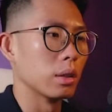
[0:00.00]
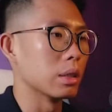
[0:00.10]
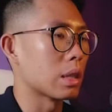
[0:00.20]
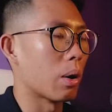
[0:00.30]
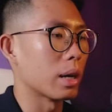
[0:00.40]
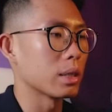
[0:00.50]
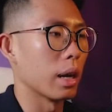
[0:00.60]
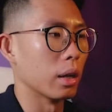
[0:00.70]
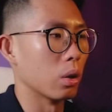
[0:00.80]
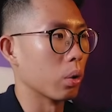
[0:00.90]
This tells us
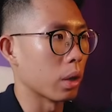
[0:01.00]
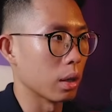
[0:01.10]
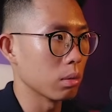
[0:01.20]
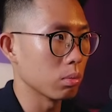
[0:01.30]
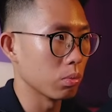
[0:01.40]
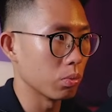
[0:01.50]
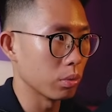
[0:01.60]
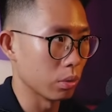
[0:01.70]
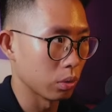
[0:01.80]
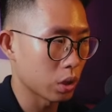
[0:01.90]
that, okay,
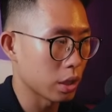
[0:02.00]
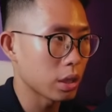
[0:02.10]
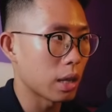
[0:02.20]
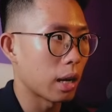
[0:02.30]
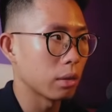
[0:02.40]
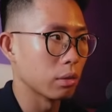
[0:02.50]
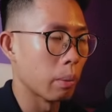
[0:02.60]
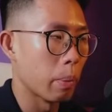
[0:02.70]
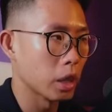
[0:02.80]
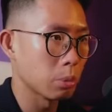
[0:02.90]
chances are the
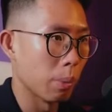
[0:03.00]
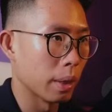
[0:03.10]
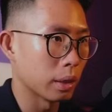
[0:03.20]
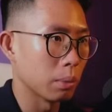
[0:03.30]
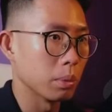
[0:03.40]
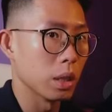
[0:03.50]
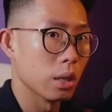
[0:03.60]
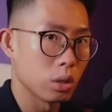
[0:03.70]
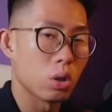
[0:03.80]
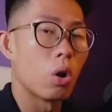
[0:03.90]
bearish momentum
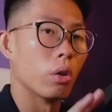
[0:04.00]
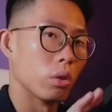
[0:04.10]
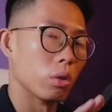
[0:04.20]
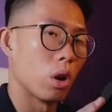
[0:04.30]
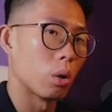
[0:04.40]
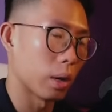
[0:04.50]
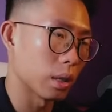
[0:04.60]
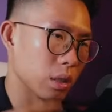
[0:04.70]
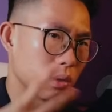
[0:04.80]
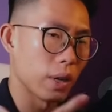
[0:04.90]
is gone, or
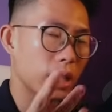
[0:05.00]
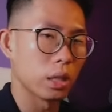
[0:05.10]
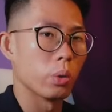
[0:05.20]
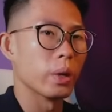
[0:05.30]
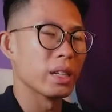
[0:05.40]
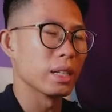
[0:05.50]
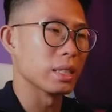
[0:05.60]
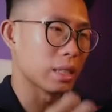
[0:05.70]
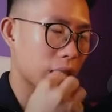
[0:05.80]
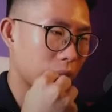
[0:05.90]
rather it's fading away.
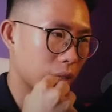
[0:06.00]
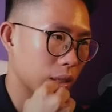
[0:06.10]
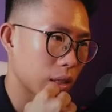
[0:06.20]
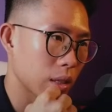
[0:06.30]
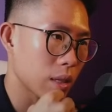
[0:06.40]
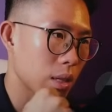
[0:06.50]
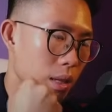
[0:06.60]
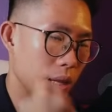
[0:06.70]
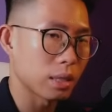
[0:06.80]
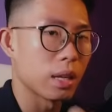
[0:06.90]
It's getting
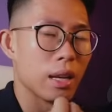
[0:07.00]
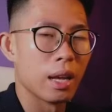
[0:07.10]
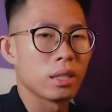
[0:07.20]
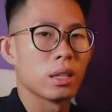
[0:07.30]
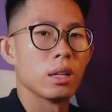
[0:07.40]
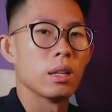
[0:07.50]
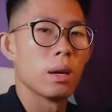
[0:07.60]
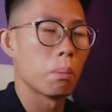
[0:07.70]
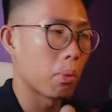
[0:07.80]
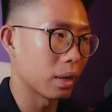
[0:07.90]
lesser and lesser.
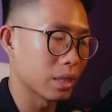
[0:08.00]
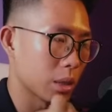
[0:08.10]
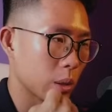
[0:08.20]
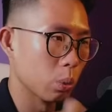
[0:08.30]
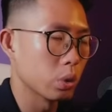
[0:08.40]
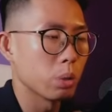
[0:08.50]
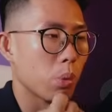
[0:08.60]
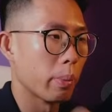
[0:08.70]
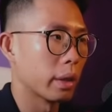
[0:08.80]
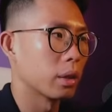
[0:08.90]
Price is losing
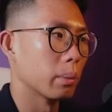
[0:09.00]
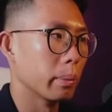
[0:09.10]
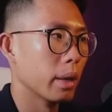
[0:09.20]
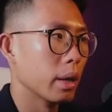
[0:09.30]
momentum.